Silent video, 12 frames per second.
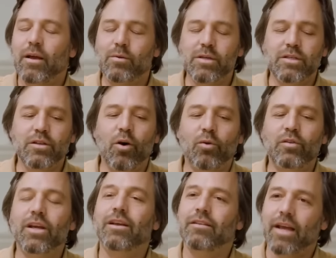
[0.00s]
it was known
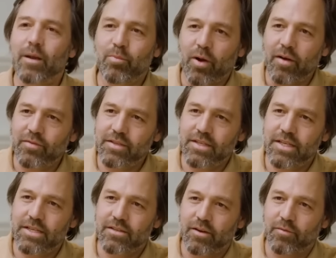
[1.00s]
to contain
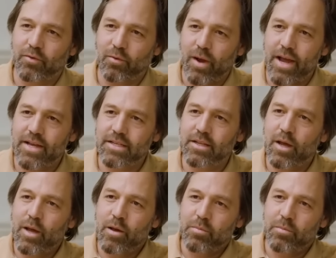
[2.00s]
prophecies of Christ,